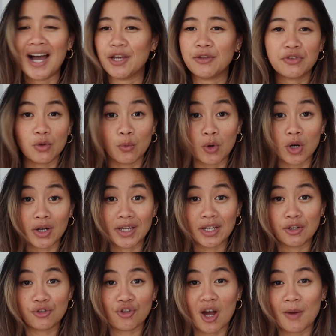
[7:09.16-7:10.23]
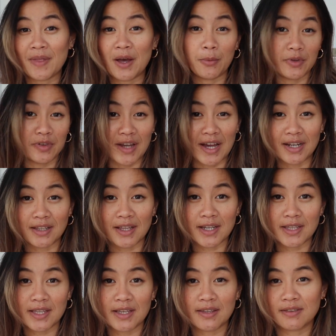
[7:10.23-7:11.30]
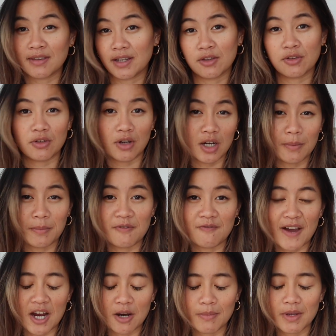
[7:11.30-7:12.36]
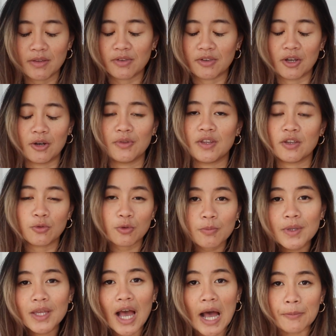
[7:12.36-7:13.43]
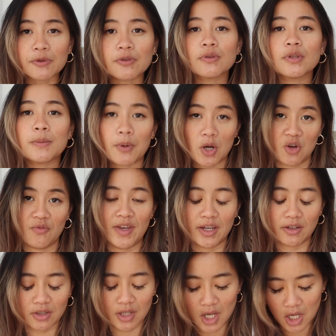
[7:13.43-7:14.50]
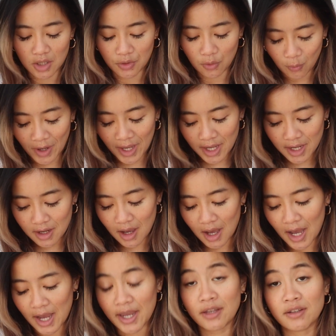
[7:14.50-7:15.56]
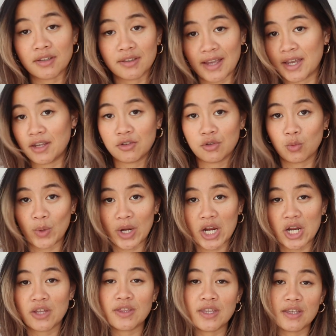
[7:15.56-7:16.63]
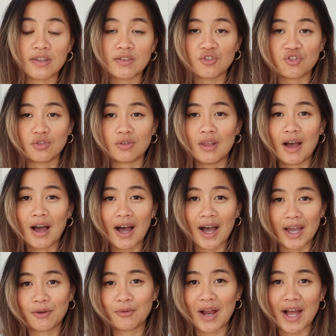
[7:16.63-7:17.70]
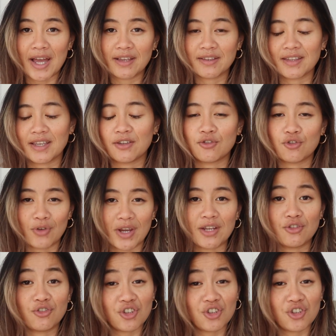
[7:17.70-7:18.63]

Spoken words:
I used to work in a job that was kind of like this, like a startup environment, so this would be absolutely perfect. The way I decided to wear these high-rise like straight